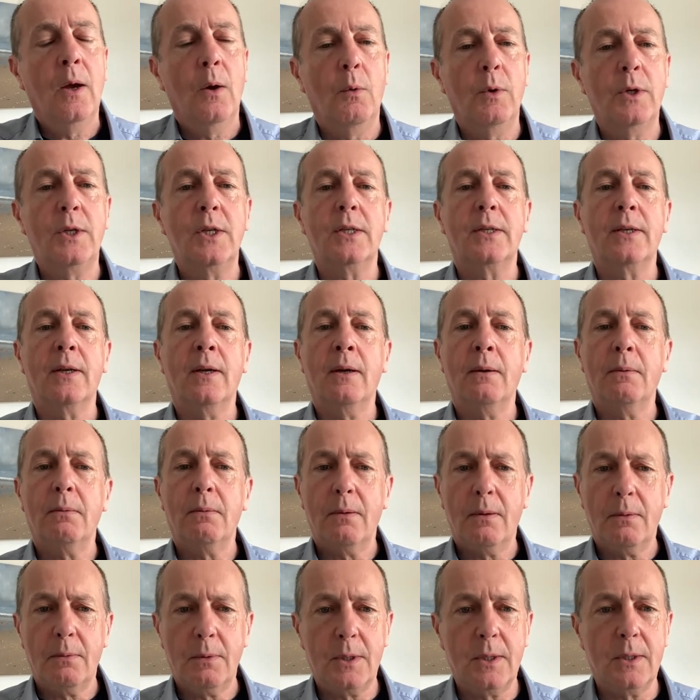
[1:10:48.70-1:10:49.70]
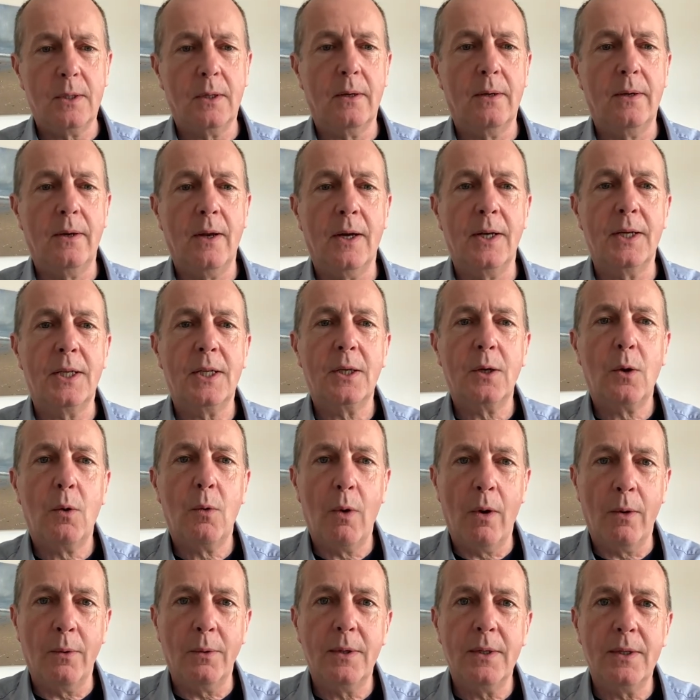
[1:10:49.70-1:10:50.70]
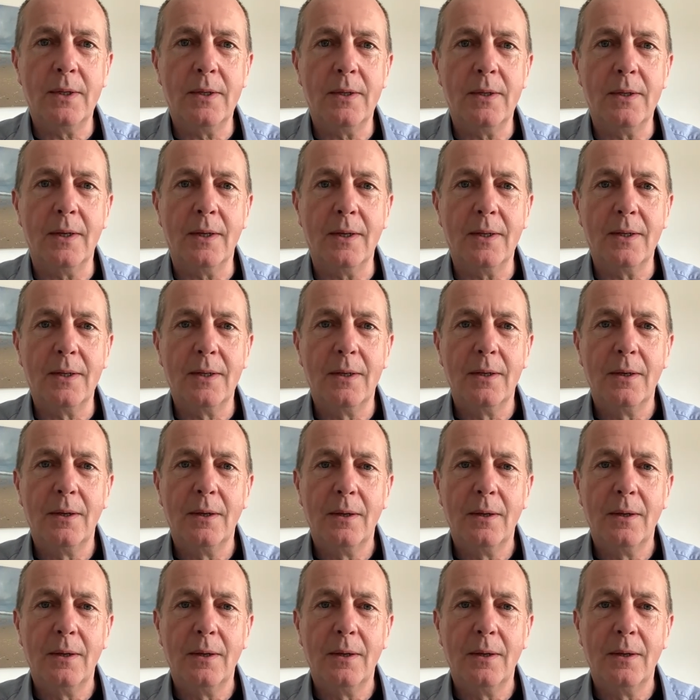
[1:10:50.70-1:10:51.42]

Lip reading: which is a nice quote, isn't it?